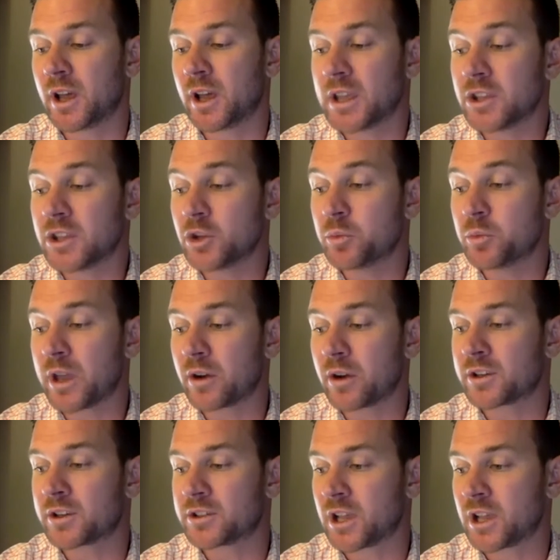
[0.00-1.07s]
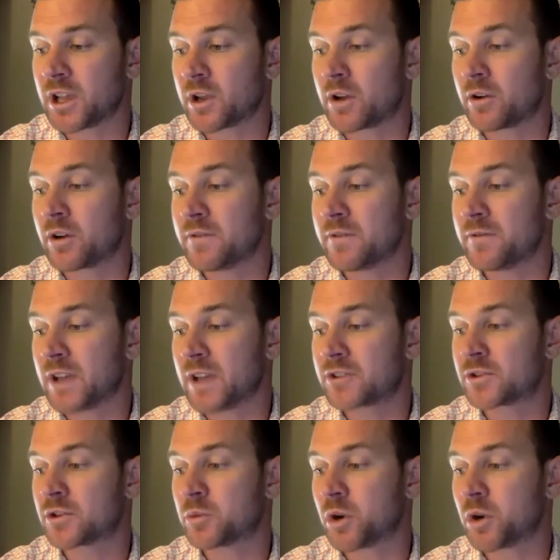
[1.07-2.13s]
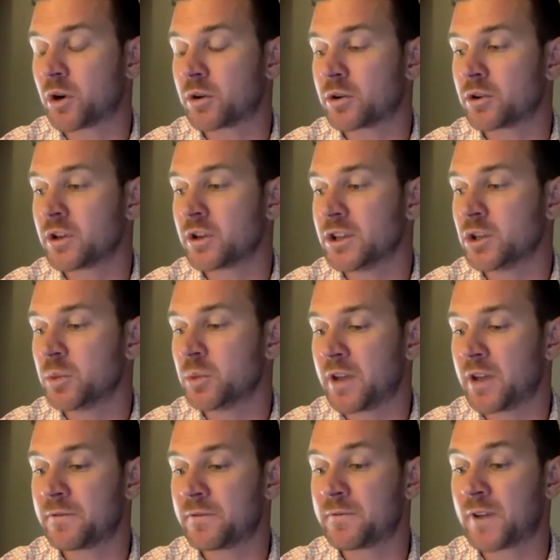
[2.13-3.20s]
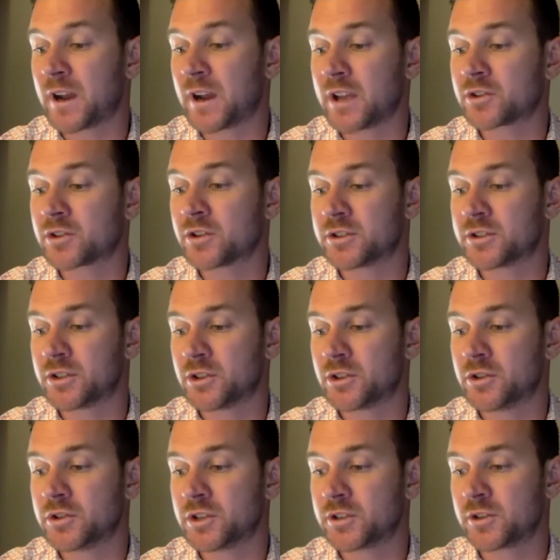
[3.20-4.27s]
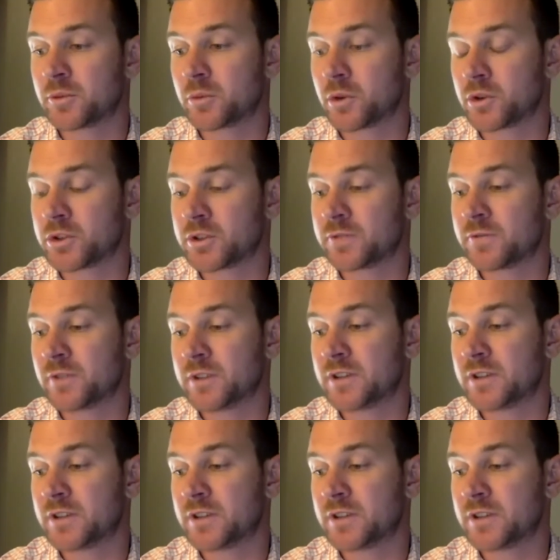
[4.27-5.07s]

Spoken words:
incubator, accelerator, investor, partner to incubate financial institutions and emerging fintech